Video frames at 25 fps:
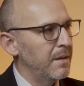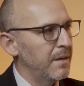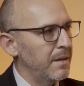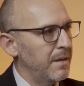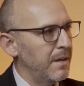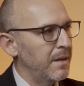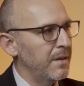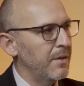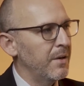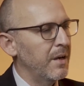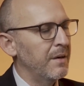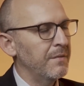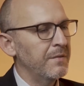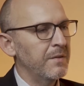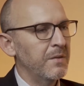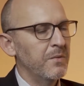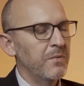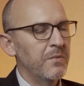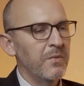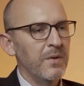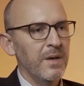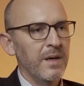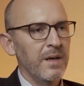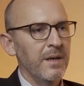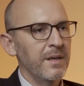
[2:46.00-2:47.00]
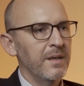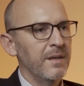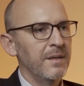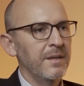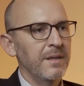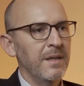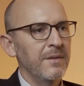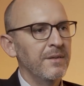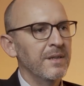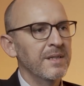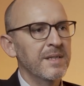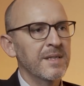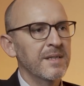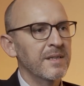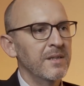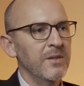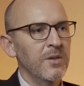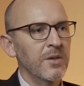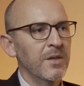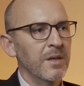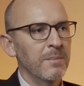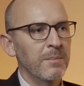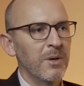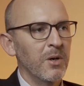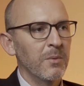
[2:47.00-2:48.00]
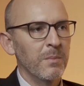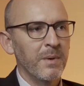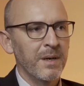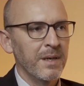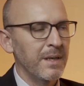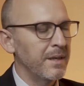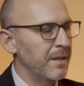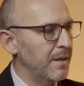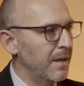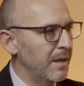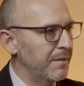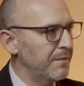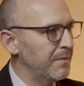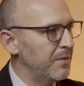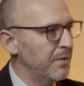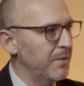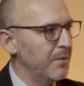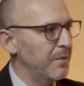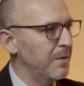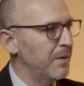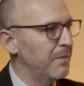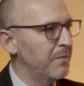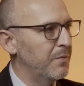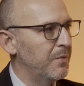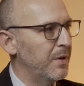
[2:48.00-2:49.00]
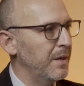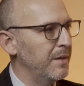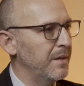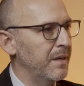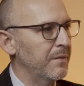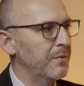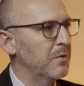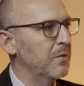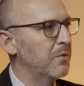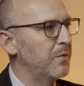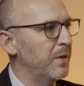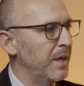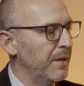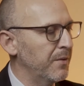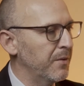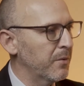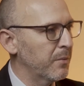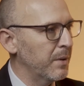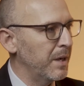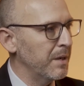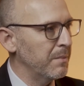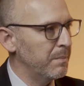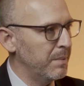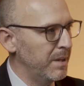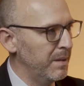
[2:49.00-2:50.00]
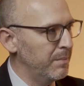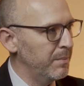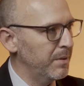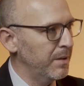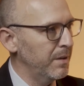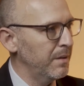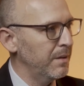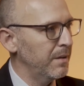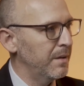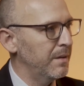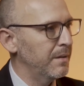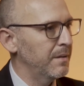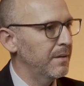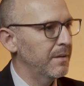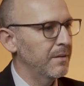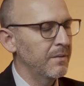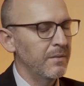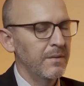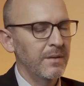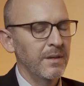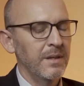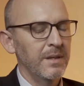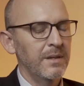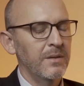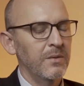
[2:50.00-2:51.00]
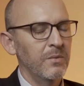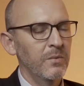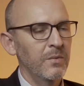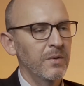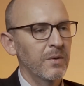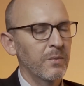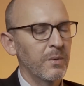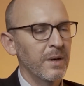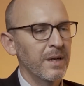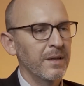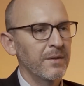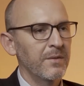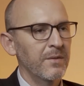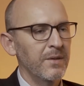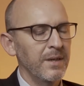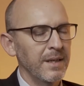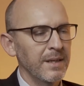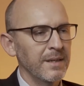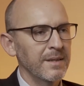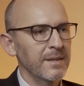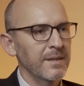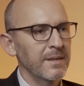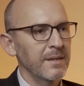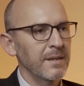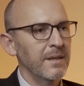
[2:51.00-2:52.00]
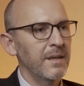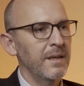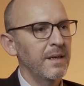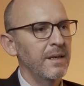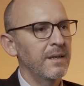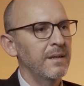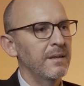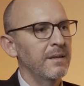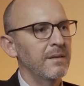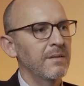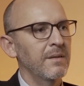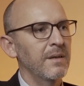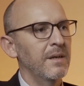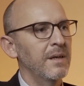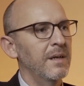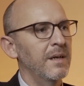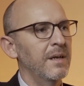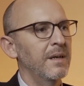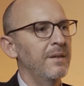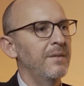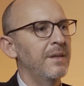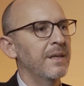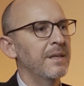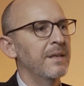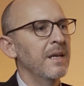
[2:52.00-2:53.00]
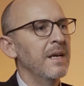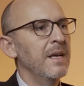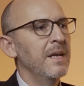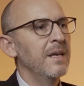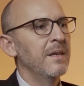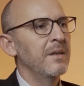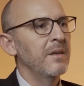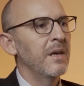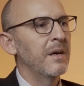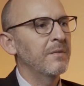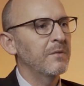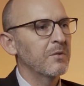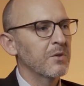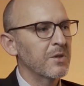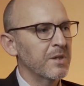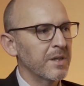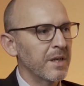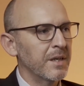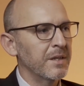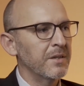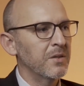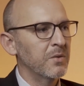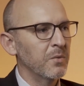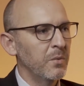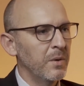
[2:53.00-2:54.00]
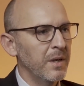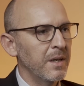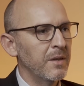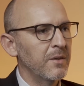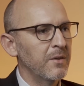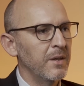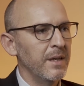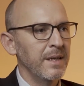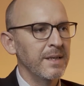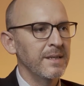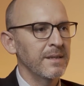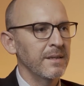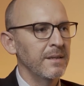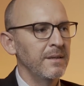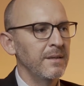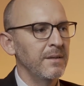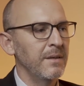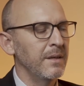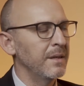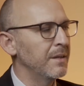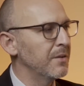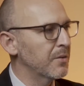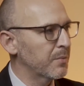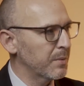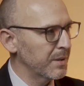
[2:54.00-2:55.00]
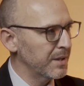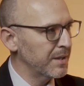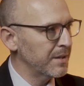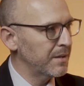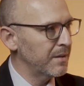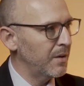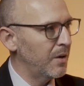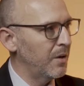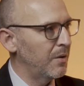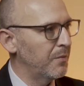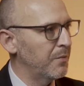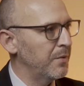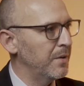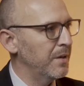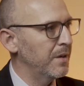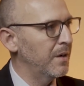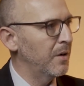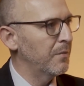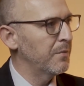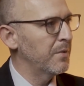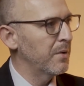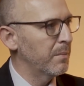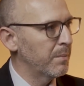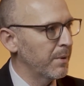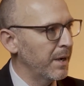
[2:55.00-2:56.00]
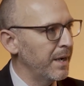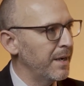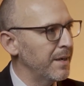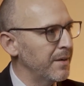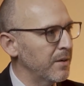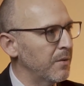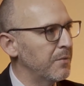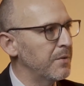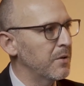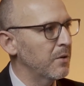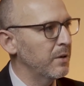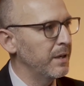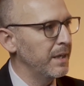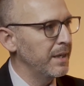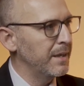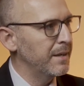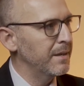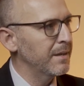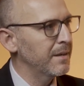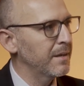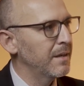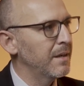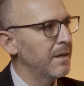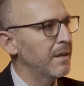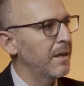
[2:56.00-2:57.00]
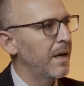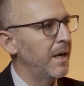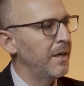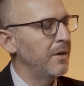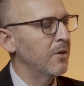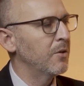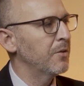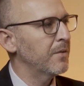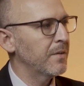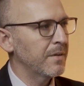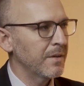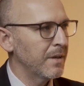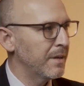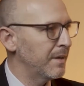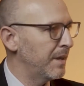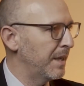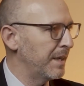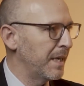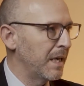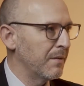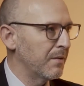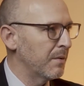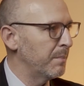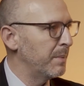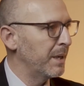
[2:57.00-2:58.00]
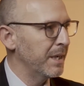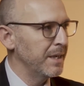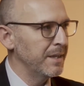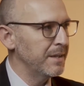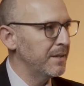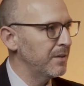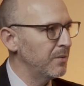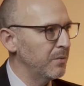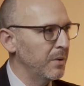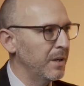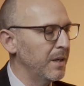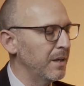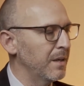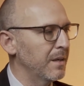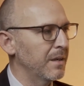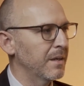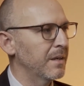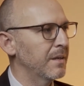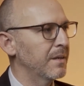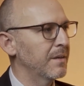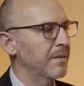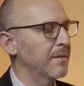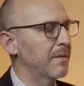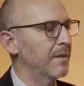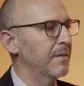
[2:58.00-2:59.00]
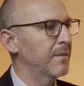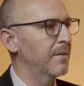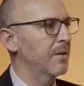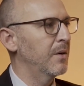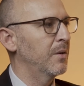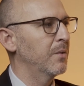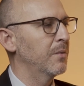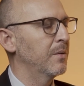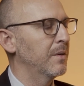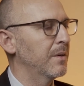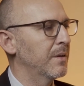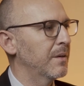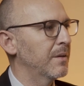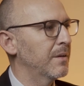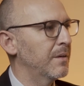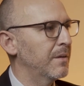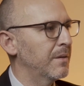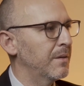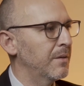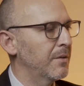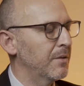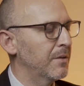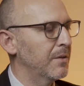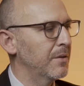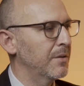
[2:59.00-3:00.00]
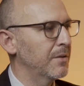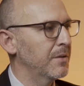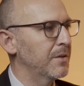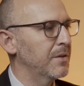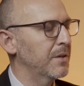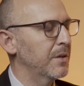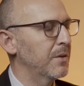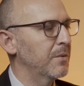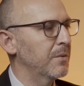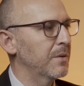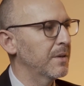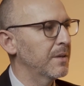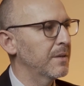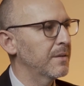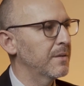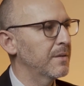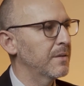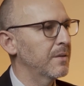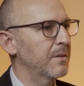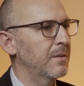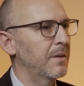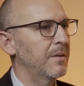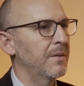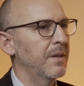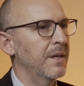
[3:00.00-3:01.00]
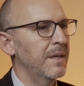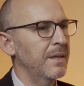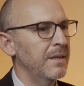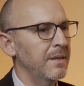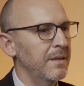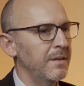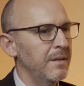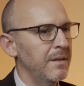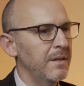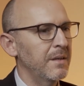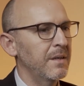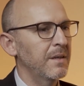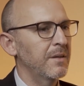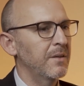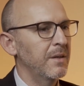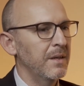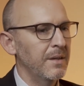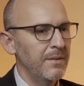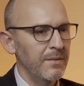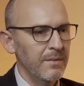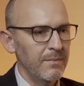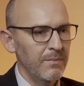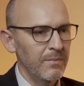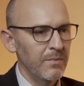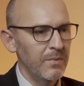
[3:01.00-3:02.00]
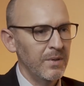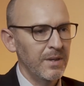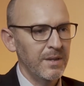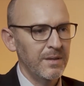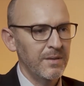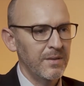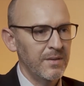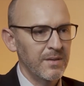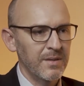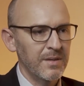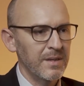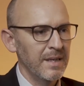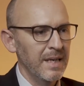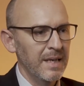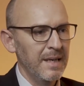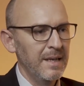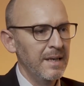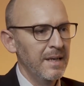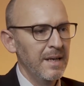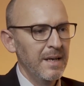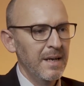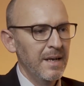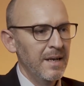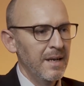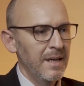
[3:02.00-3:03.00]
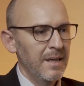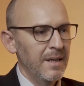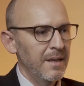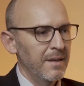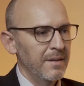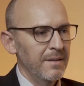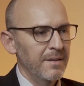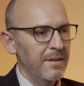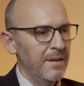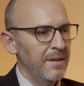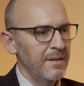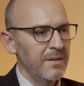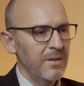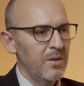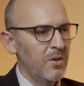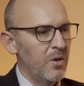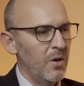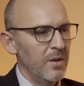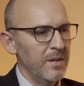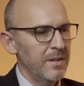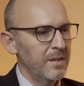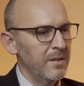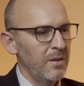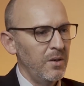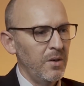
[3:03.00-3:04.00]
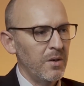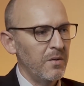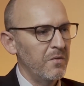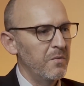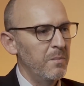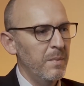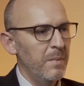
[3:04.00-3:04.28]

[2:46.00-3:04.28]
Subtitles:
You have to find, and this is not about money. You have to find the right people that do the right things, and that you have to start doing things in the interest of your brand, of your league, and not that everybody is doing his own on his own. So, and then I think that doesn't cost a lot of